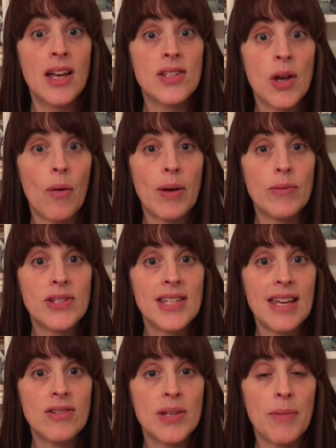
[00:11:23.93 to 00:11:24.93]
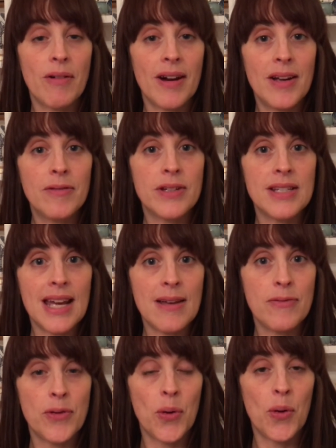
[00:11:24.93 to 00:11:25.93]
So I will see you tomorrow for day
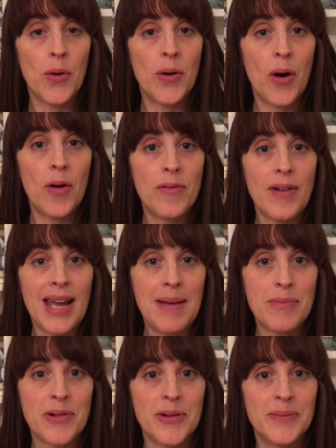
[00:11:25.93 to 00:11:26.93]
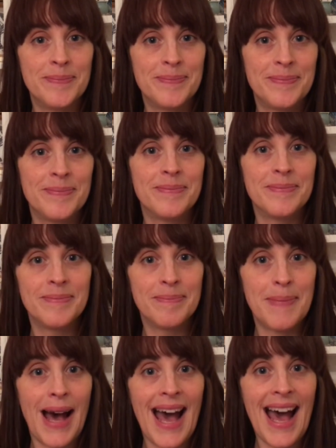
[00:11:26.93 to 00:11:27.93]
four of April.
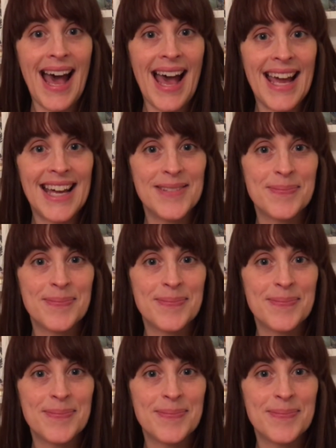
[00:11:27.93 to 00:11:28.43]
Bye.